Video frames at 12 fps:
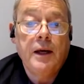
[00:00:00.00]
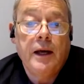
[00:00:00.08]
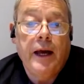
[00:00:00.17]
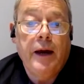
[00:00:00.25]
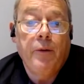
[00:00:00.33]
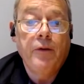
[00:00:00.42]

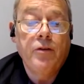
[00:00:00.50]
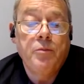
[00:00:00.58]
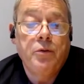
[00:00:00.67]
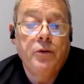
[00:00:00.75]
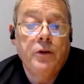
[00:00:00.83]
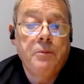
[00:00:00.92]
however,
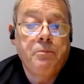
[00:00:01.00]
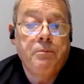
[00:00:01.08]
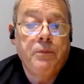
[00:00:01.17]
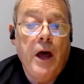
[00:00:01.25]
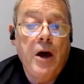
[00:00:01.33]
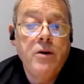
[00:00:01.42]
put the
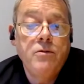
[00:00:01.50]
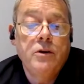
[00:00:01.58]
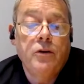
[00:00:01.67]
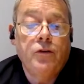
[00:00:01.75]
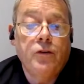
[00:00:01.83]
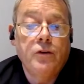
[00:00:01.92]

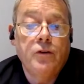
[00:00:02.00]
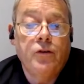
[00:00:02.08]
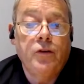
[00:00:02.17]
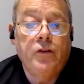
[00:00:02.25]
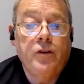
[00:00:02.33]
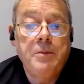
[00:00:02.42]
onus on
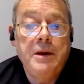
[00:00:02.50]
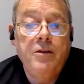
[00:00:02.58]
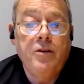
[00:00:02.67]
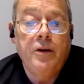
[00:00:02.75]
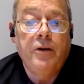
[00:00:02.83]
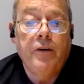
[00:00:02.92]
system
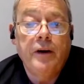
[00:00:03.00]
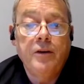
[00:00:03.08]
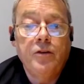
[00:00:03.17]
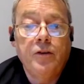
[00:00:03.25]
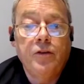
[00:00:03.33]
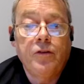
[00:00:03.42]

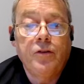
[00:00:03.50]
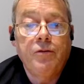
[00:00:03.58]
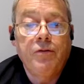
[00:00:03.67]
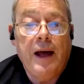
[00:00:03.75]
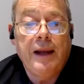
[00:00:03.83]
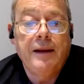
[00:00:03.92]
integrators to
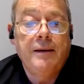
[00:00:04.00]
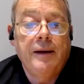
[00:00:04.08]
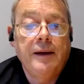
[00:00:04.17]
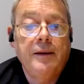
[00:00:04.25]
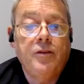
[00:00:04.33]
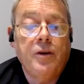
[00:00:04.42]

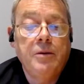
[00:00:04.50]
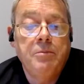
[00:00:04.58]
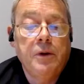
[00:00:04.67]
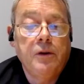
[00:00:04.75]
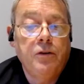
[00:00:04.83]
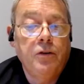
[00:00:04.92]
validate a
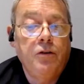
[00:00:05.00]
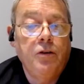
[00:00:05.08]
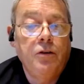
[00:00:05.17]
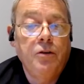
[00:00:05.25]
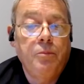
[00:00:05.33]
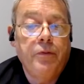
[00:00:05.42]

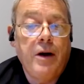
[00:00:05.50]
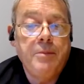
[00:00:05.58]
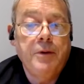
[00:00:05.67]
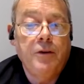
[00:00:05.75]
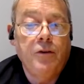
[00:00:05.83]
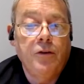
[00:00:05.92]
multitude of
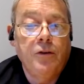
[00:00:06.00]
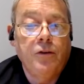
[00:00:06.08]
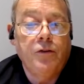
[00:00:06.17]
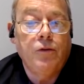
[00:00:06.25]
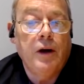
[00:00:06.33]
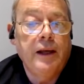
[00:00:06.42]

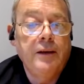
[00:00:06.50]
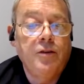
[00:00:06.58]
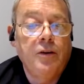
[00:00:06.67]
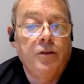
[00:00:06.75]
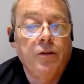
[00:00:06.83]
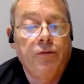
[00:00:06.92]
parameters
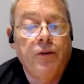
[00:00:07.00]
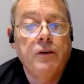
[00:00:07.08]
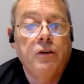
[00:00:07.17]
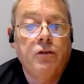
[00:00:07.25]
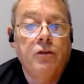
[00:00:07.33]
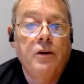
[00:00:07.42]
relating to
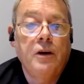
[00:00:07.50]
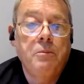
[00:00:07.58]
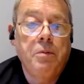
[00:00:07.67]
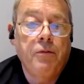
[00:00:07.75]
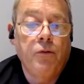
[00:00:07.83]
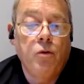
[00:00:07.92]
function
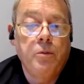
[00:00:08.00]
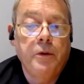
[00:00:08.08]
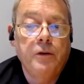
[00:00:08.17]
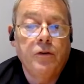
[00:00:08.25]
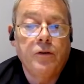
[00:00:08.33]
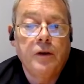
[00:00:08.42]
and
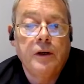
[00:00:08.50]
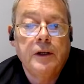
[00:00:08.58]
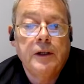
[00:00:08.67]
performance.